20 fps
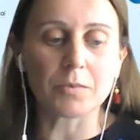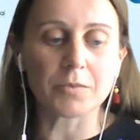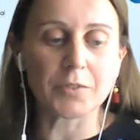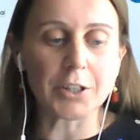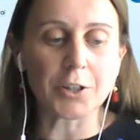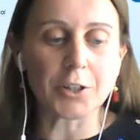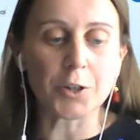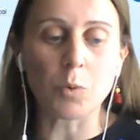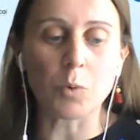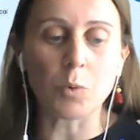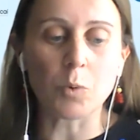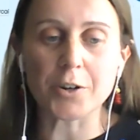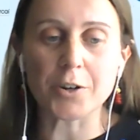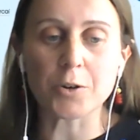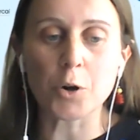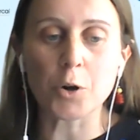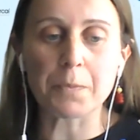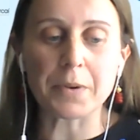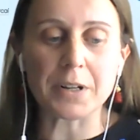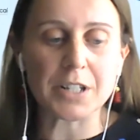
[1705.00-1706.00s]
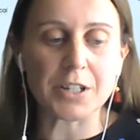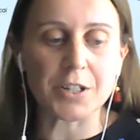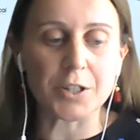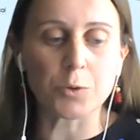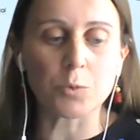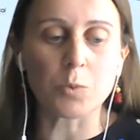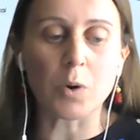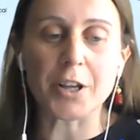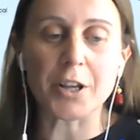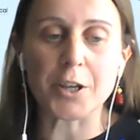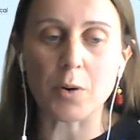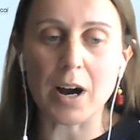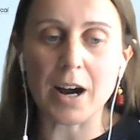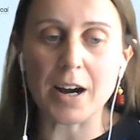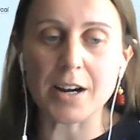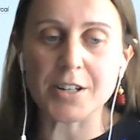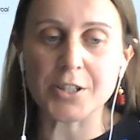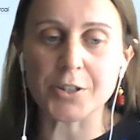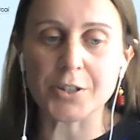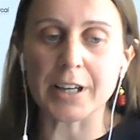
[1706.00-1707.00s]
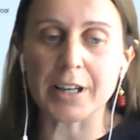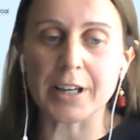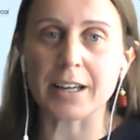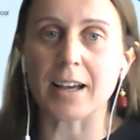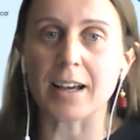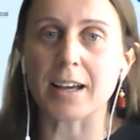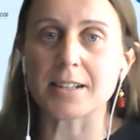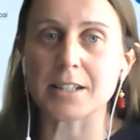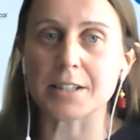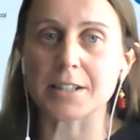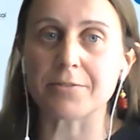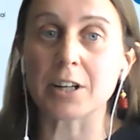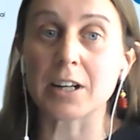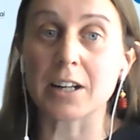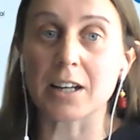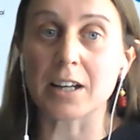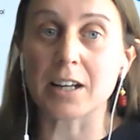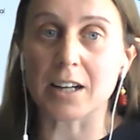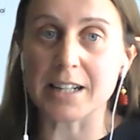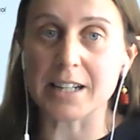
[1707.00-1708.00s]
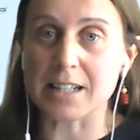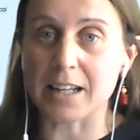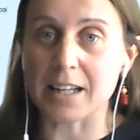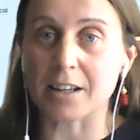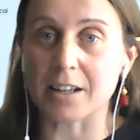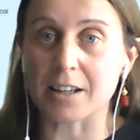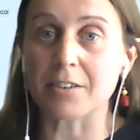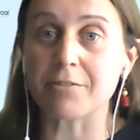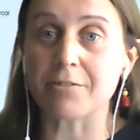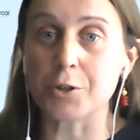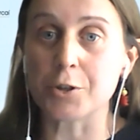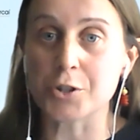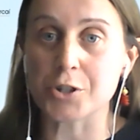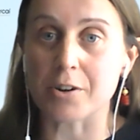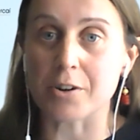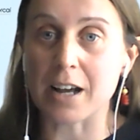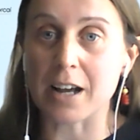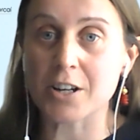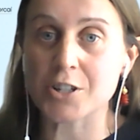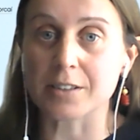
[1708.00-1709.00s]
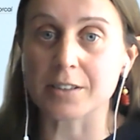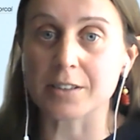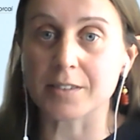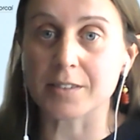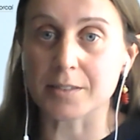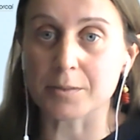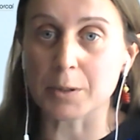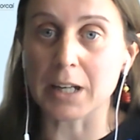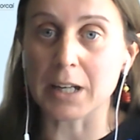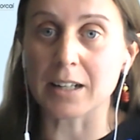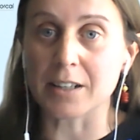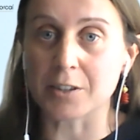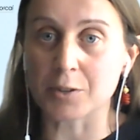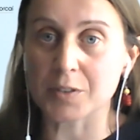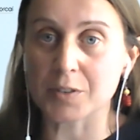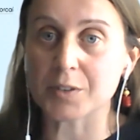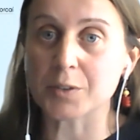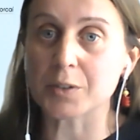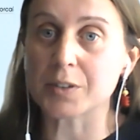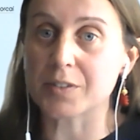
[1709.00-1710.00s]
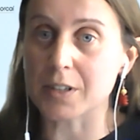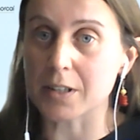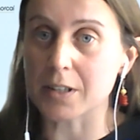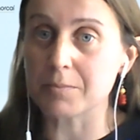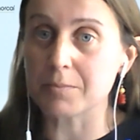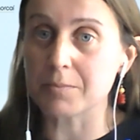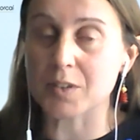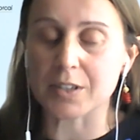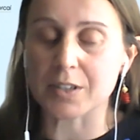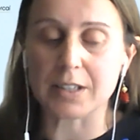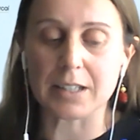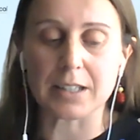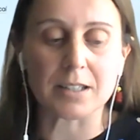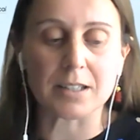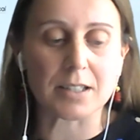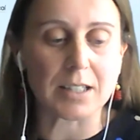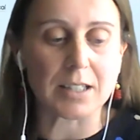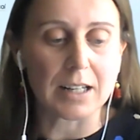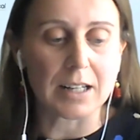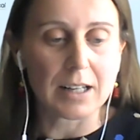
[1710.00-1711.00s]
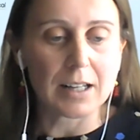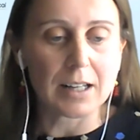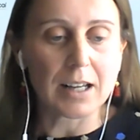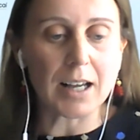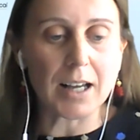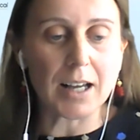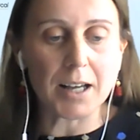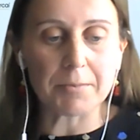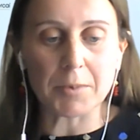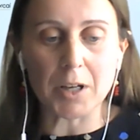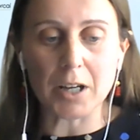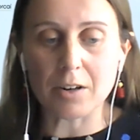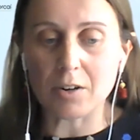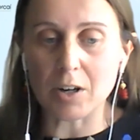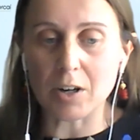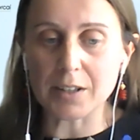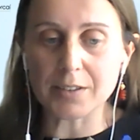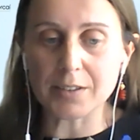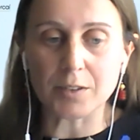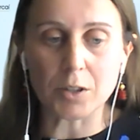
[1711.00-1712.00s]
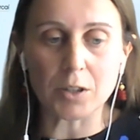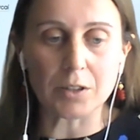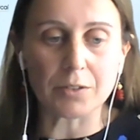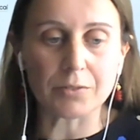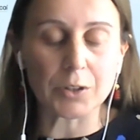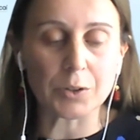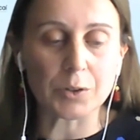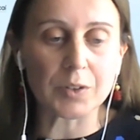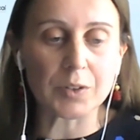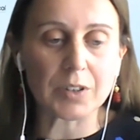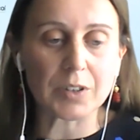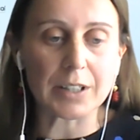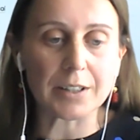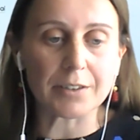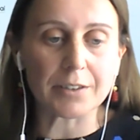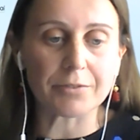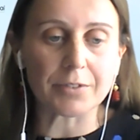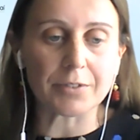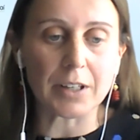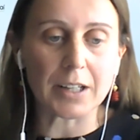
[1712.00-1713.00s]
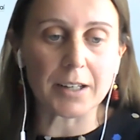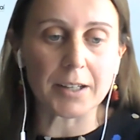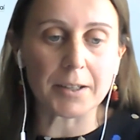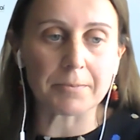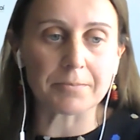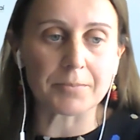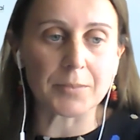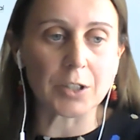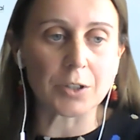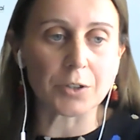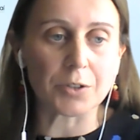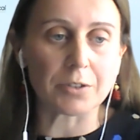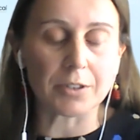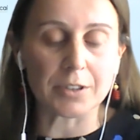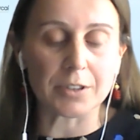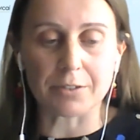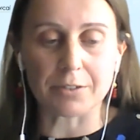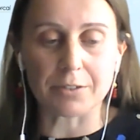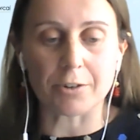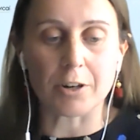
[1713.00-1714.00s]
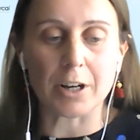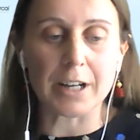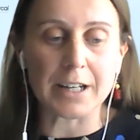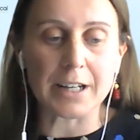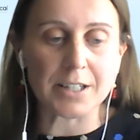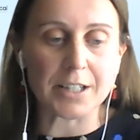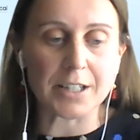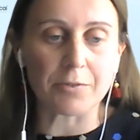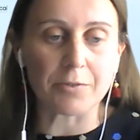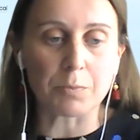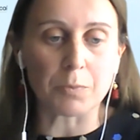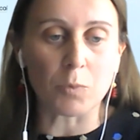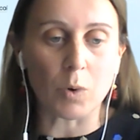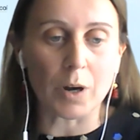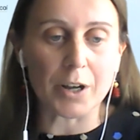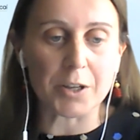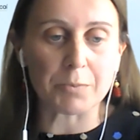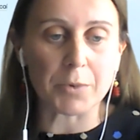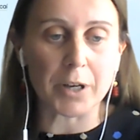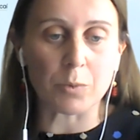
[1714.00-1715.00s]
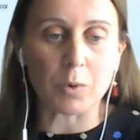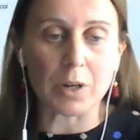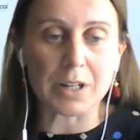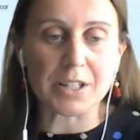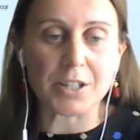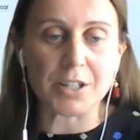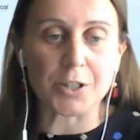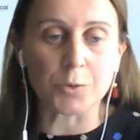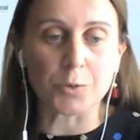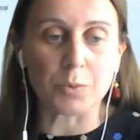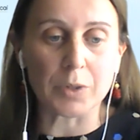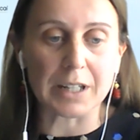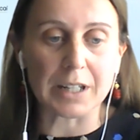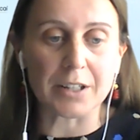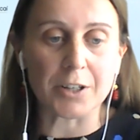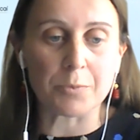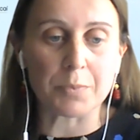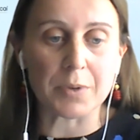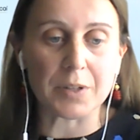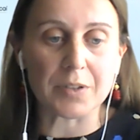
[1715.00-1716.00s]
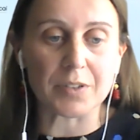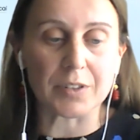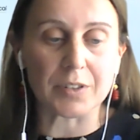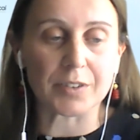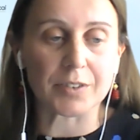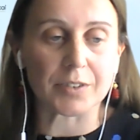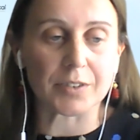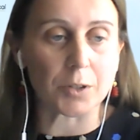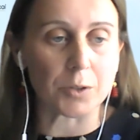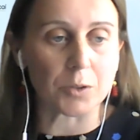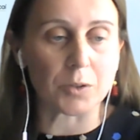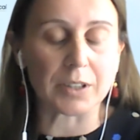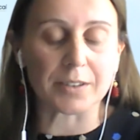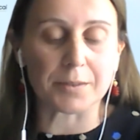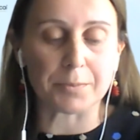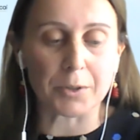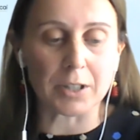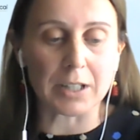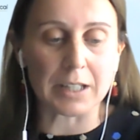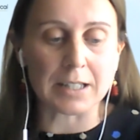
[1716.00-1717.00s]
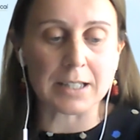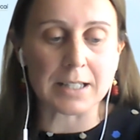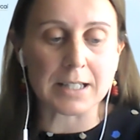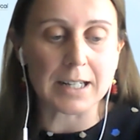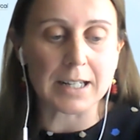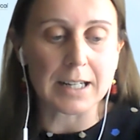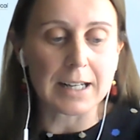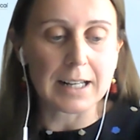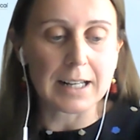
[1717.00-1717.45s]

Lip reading: you know, what you're hoping to do, what you are doing, and even guiding future actions as well, you know, so it seems to hit across all of those kind of, you know, the variety of what you might want to do within your business. So it's brilliant.